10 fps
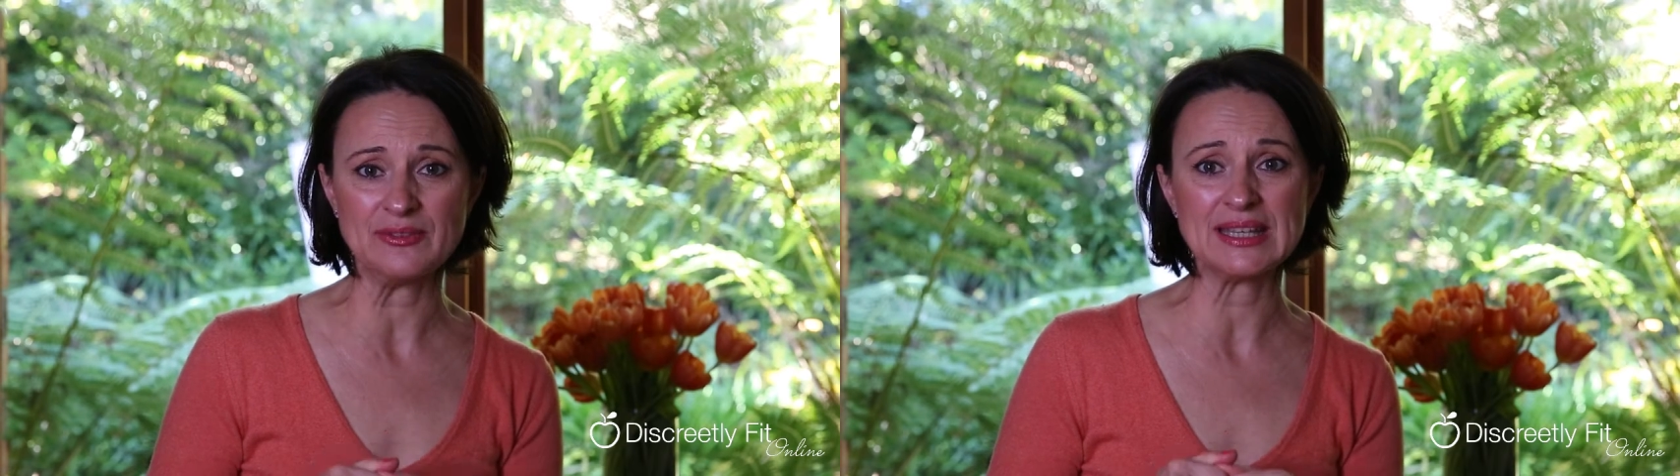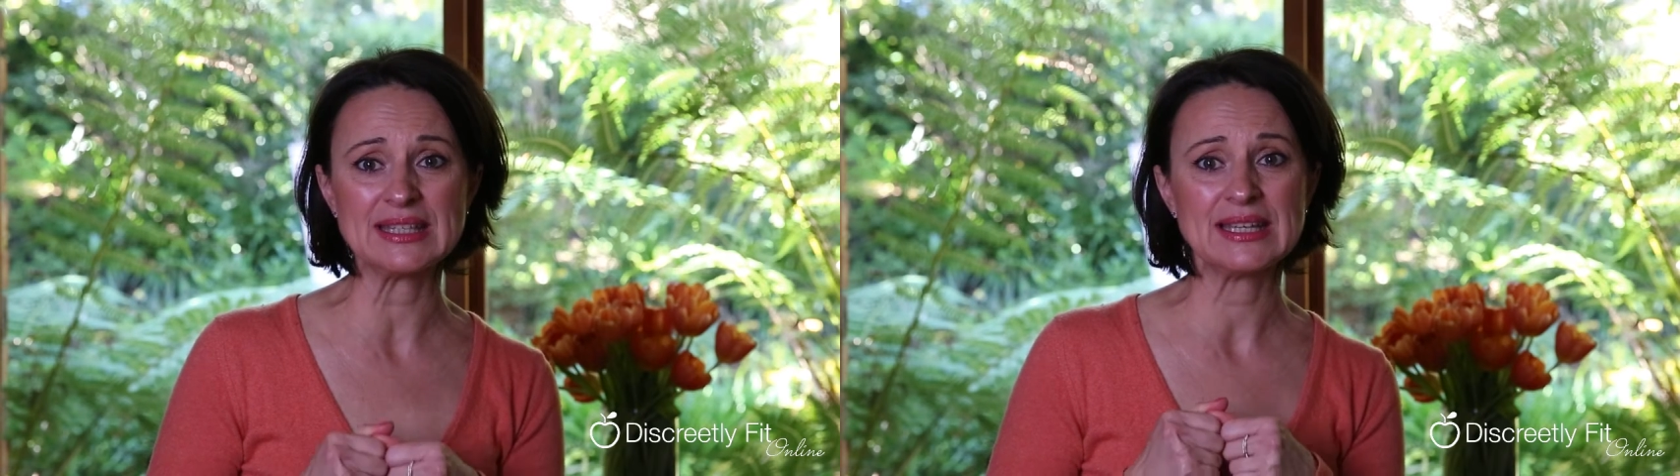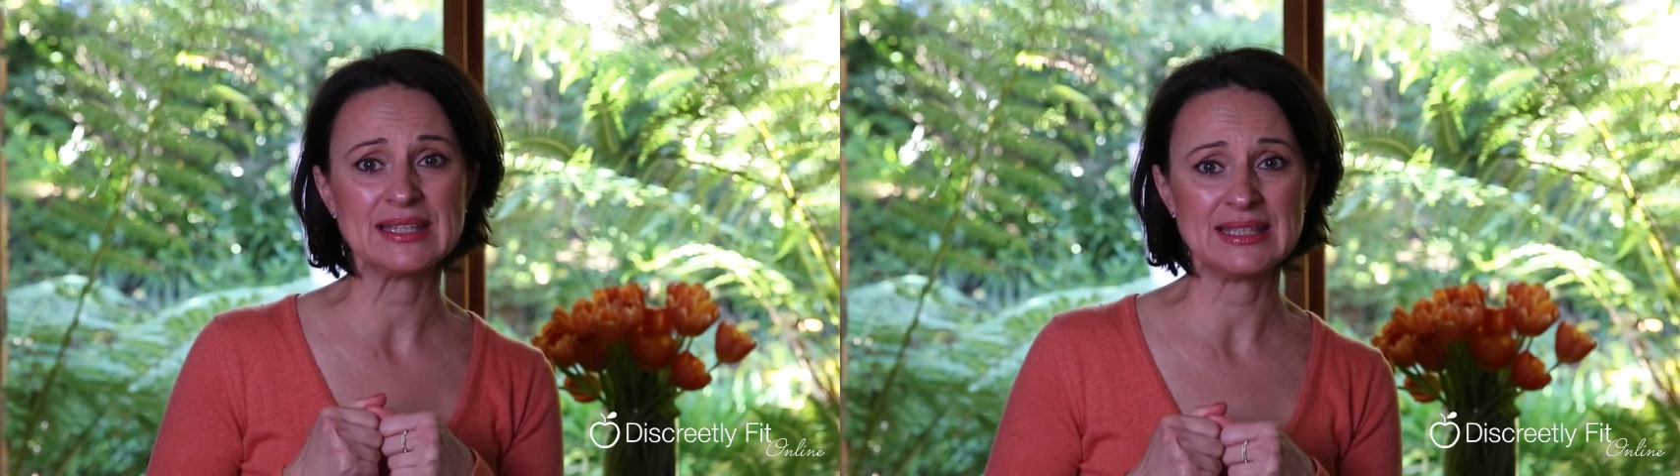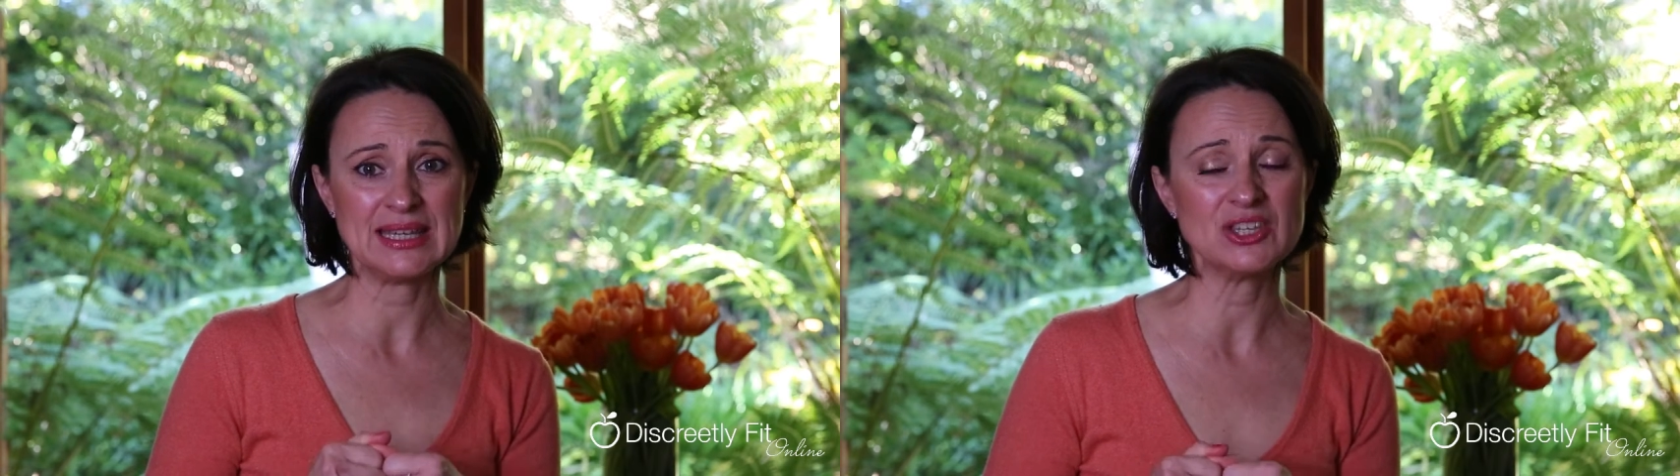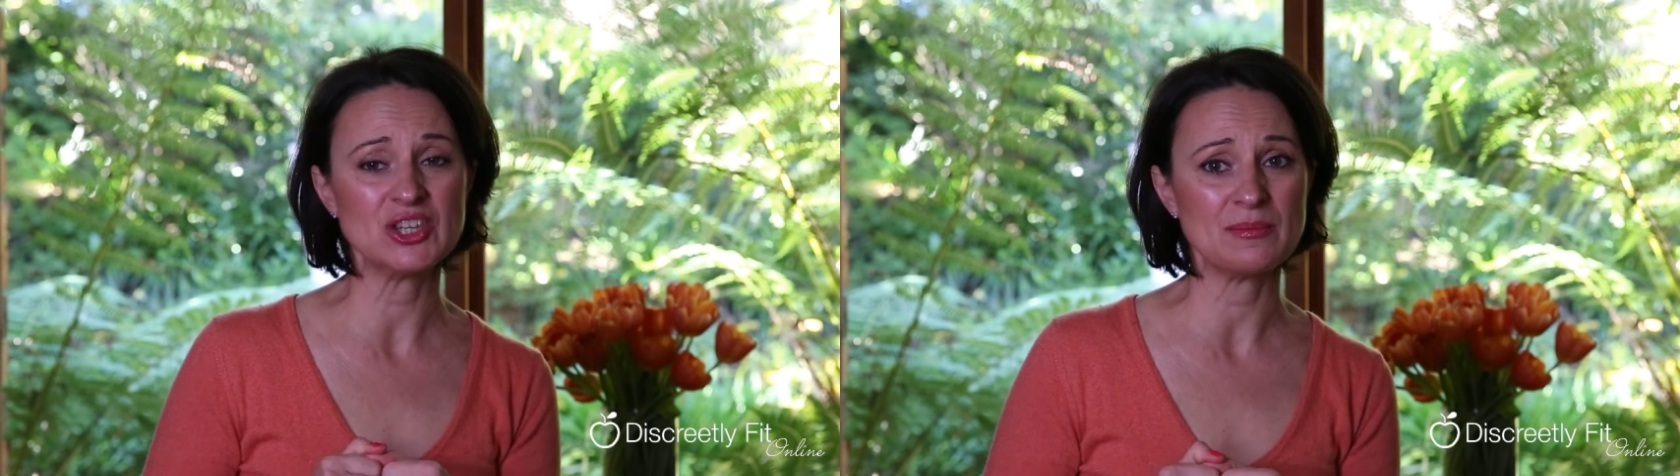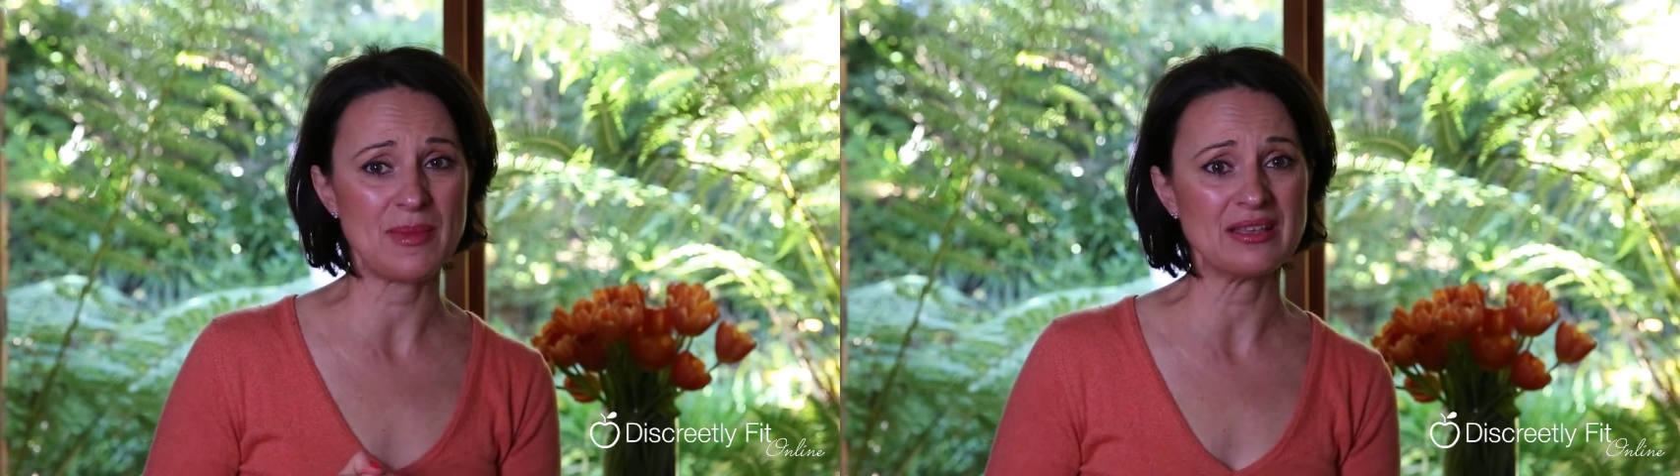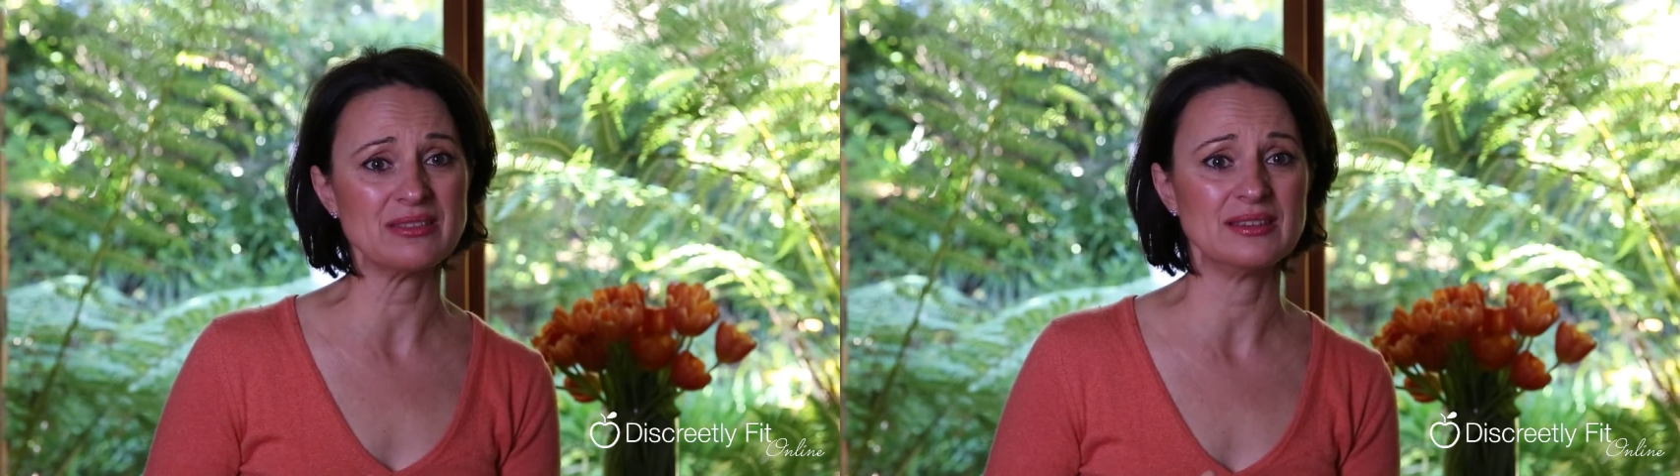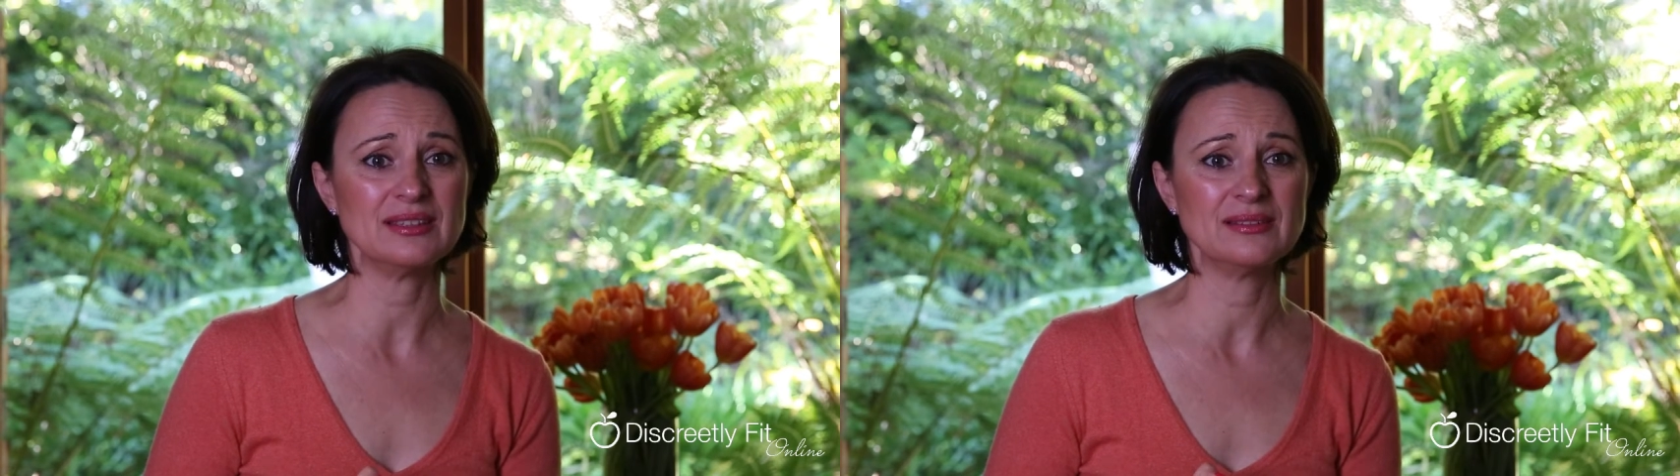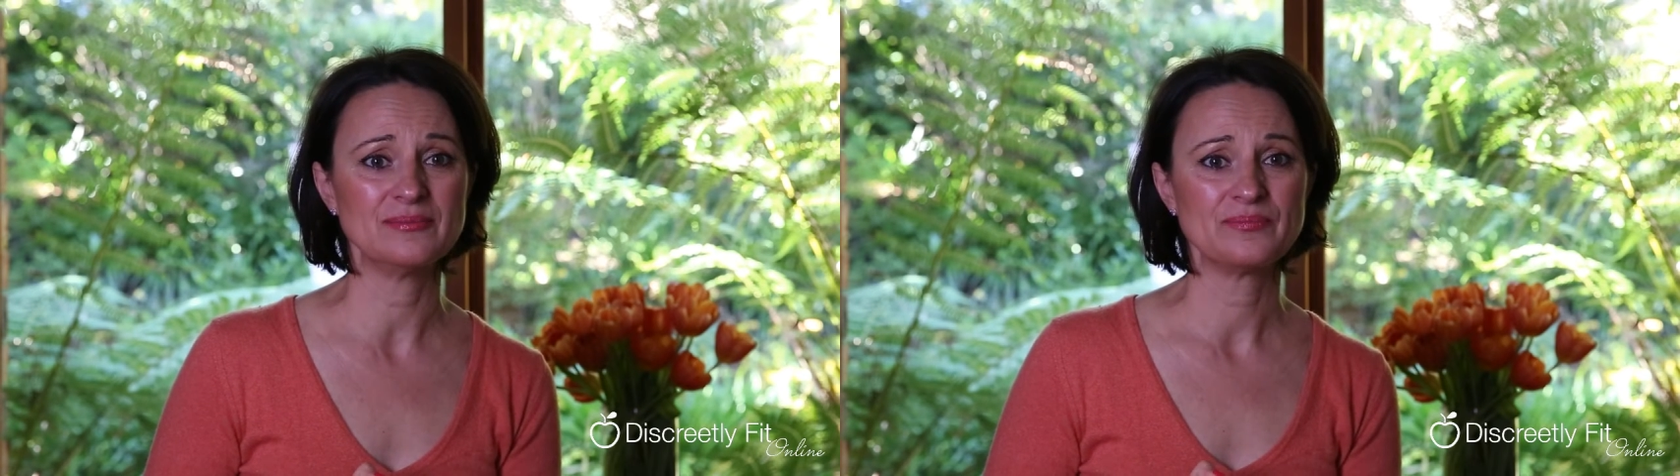Fit teaching method.